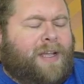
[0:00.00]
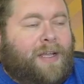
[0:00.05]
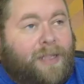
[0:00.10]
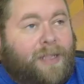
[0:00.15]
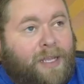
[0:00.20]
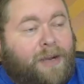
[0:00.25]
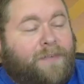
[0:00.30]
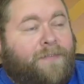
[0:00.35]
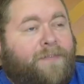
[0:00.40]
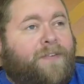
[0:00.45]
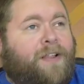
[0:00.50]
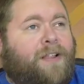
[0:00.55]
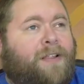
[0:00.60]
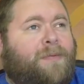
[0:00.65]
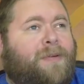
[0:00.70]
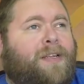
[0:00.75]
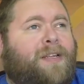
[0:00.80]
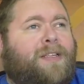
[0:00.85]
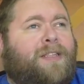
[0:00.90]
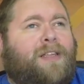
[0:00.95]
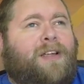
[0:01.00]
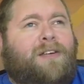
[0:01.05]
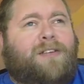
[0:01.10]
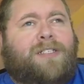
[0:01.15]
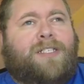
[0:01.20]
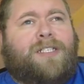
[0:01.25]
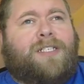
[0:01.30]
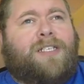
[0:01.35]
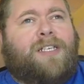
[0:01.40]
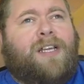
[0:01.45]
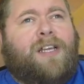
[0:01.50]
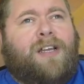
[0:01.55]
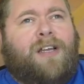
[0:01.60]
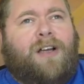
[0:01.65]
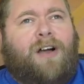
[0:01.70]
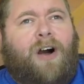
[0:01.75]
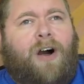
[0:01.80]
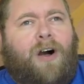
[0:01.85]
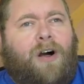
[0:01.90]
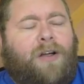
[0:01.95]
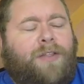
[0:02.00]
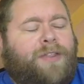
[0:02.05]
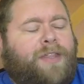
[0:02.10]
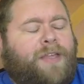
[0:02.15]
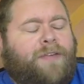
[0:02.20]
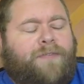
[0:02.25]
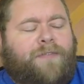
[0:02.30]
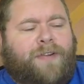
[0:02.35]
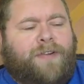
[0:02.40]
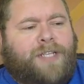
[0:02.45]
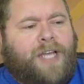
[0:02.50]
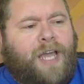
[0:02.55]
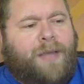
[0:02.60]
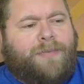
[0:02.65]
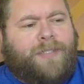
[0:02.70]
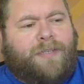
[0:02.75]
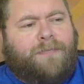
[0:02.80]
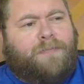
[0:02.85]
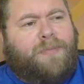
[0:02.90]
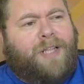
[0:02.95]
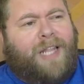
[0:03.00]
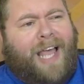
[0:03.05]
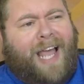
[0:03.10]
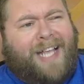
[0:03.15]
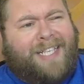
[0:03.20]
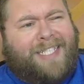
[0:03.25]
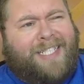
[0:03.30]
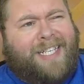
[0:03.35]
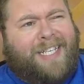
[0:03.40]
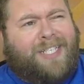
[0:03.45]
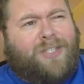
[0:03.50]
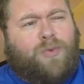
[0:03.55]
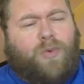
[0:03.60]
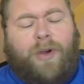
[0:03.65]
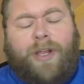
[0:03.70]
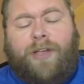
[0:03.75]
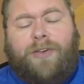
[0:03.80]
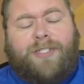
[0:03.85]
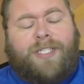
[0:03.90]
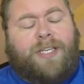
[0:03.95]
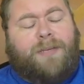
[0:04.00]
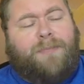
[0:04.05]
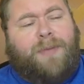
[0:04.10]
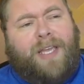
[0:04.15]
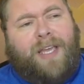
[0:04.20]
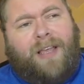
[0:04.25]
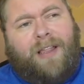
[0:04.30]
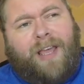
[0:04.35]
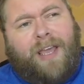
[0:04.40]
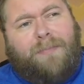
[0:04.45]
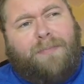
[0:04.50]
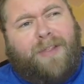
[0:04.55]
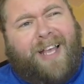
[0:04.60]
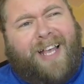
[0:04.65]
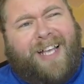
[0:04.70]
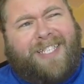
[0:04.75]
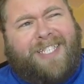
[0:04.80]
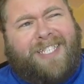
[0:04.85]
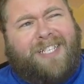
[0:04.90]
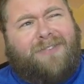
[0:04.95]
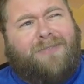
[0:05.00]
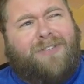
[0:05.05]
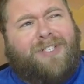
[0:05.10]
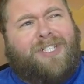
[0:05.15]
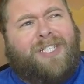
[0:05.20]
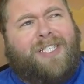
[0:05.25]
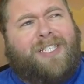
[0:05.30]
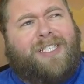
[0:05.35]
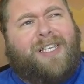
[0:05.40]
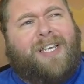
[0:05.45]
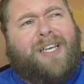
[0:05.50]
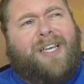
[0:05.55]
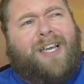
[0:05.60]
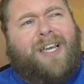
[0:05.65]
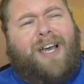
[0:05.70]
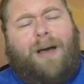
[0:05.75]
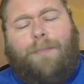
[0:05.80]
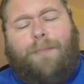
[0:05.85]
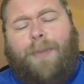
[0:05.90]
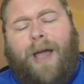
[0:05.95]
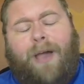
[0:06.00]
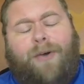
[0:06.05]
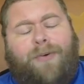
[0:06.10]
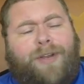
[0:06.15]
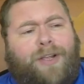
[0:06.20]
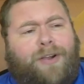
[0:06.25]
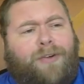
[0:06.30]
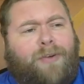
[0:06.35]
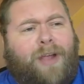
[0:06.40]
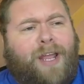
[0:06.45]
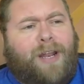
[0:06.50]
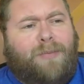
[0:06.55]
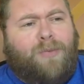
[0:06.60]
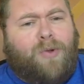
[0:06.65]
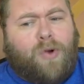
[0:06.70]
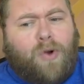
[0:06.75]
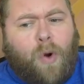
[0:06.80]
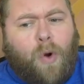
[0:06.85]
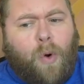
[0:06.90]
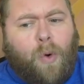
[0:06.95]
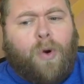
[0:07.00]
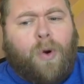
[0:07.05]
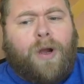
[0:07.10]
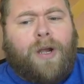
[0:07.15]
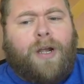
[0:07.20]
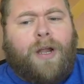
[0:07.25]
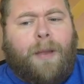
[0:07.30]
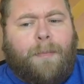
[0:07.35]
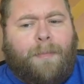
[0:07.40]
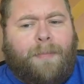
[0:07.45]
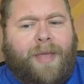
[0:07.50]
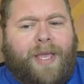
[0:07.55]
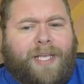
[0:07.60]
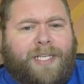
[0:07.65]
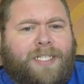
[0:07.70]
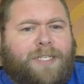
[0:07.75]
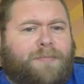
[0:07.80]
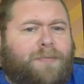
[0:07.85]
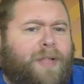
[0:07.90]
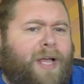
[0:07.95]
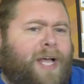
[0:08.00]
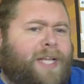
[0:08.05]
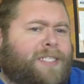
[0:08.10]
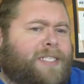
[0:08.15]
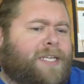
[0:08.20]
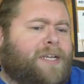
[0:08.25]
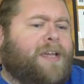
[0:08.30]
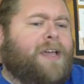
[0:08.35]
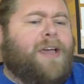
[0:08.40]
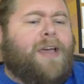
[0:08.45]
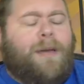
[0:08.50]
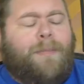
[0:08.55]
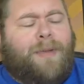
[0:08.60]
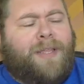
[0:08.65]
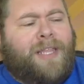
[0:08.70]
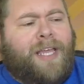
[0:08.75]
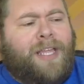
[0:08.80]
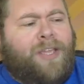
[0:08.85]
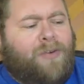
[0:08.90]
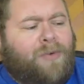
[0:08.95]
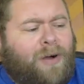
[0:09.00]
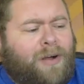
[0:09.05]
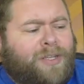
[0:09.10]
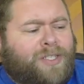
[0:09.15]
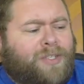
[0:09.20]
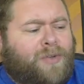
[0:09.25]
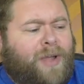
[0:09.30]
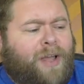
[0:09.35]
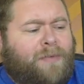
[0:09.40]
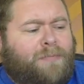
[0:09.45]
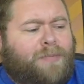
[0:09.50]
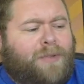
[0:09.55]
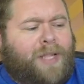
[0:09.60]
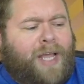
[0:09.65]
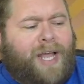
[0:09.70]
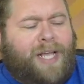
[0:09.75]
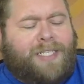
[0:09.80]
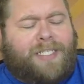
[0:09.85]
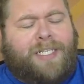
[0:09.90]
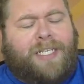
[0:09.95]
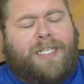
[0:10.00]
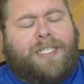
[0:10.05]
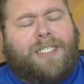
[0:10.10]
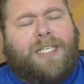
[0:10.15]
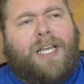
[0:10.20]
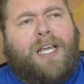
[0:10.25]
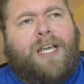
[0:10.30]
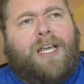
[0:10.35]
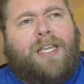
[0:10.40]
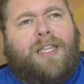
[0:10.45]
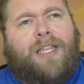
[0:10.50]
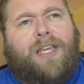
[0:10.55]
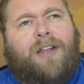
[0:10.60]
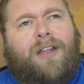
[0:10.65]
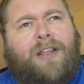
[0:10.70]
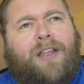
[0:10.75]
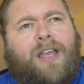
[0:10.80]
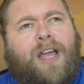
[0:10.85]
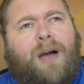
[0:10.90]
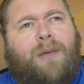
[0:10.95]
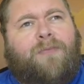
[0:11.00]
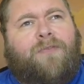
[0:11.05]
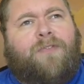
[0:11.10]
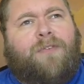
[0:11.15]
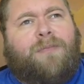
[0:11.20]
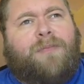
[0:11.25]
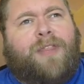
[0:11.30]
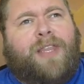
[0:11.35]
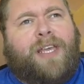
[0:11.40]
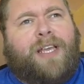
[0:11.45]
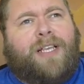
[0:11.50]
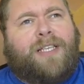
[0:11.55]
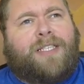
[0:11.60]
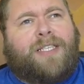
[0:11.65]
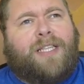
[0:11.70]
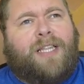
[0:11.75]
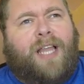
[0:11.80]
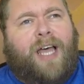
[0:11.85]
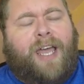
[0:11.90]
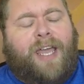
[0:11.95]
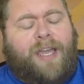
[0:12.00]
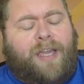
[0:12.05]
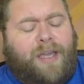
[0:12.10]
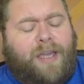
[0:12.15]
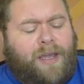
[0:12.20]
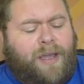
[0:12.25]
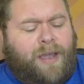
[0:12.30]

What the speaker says: Clear filament. There's all different types of plastics. We're using PLA plastic, which is a biodegradable corn-based plastic. But then you also have plastics that come from things like